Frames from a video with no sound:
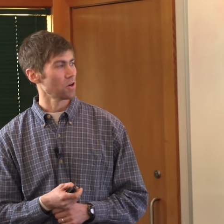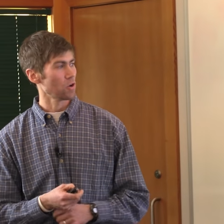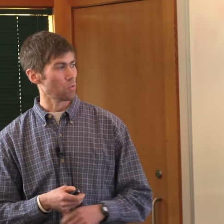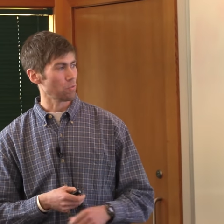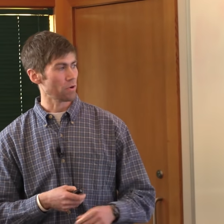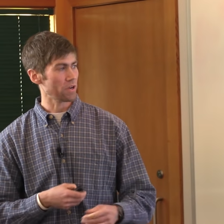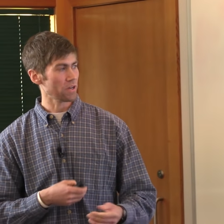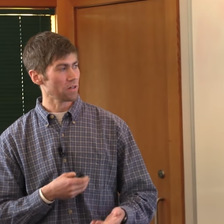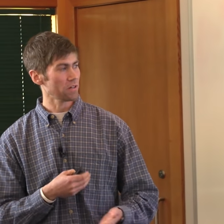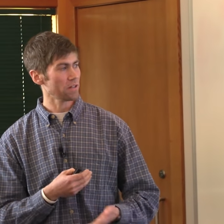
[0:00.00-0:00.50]

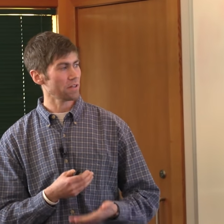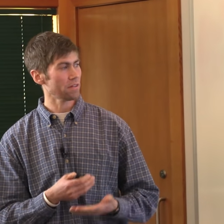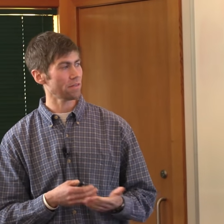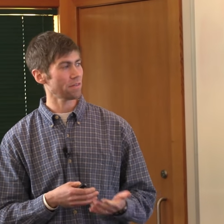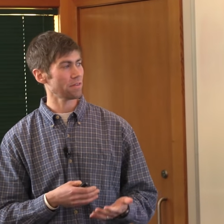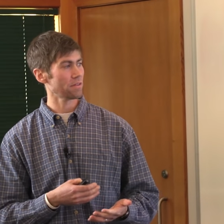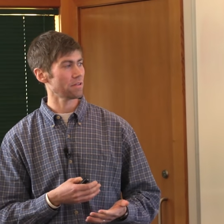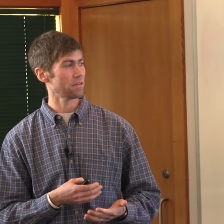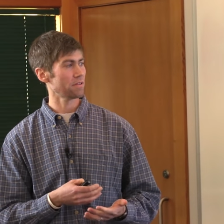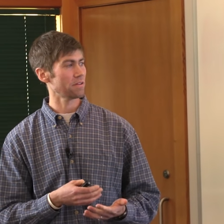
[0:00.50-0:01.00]

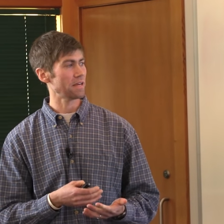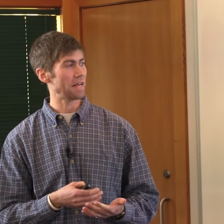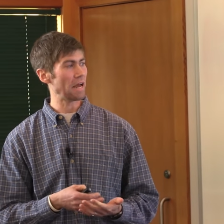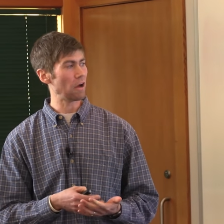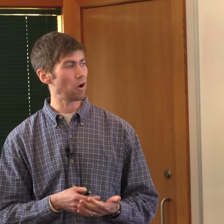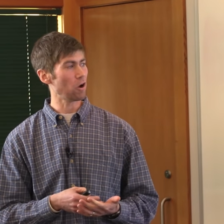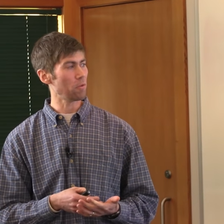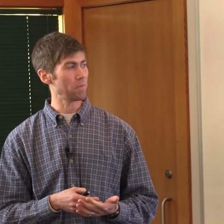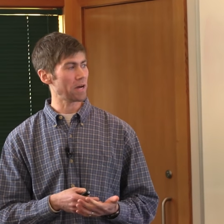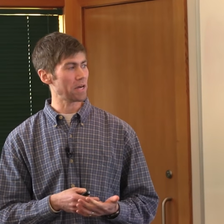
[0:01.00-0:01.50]
regolith and
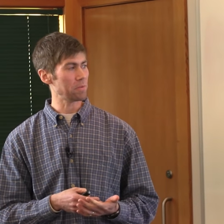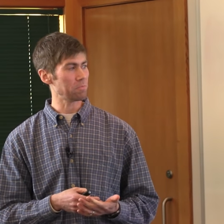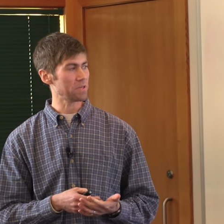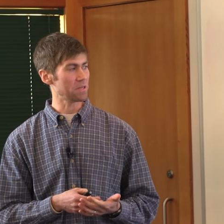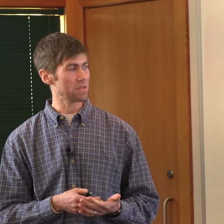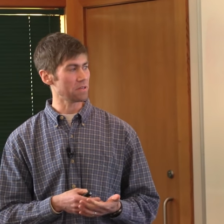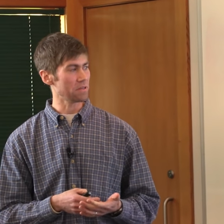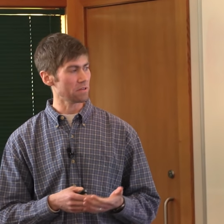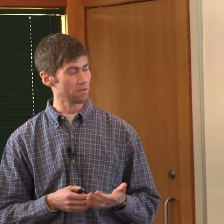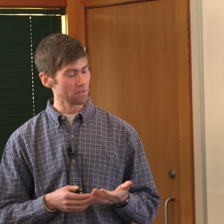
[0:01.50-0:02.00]
how it might
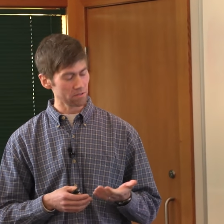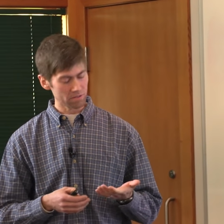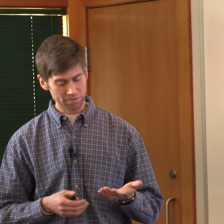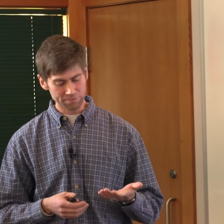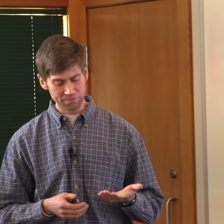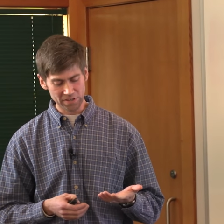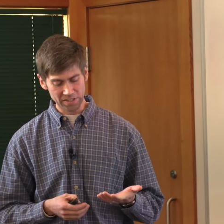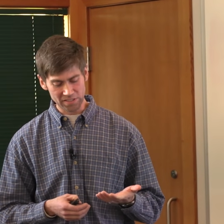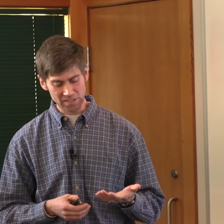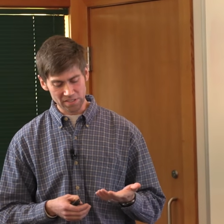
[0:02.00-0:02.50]
be
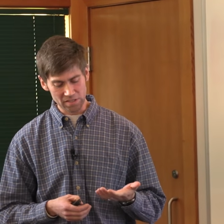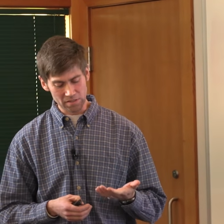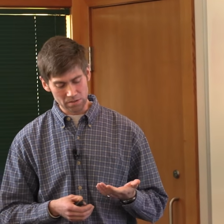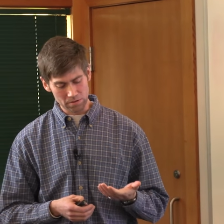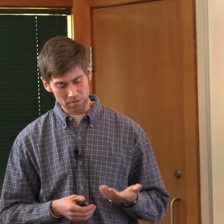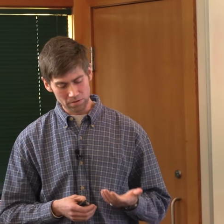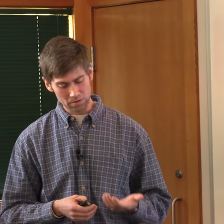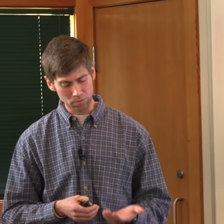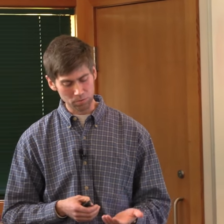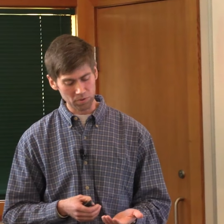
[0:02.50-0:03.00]

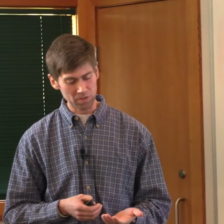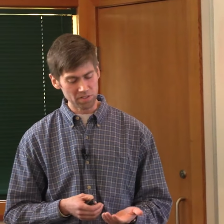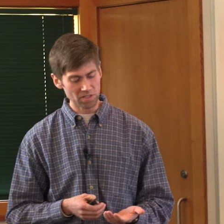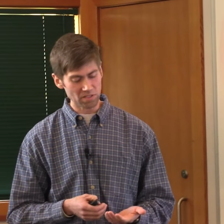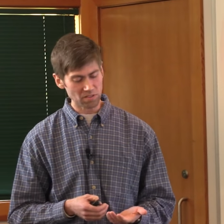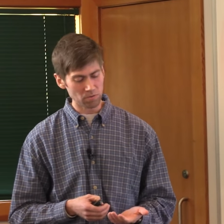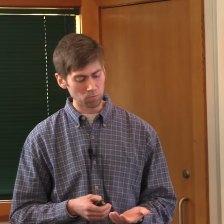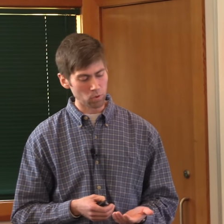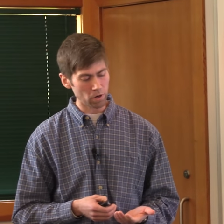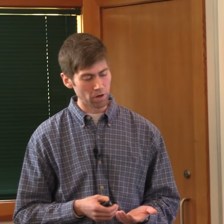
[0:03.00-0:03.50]
affecting the
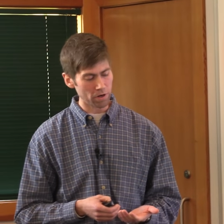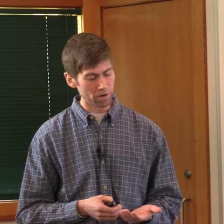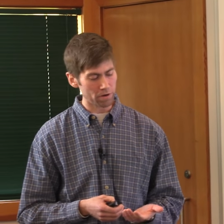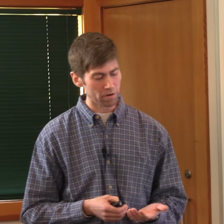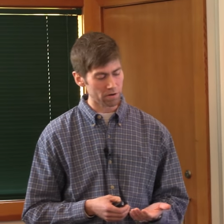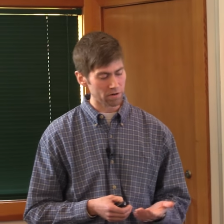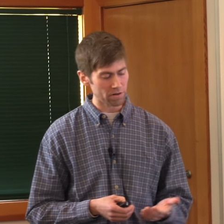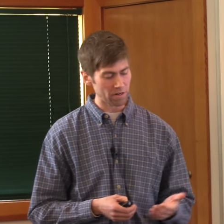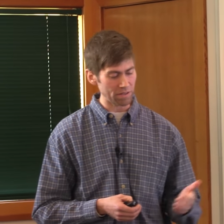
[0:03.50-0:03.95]
release of water,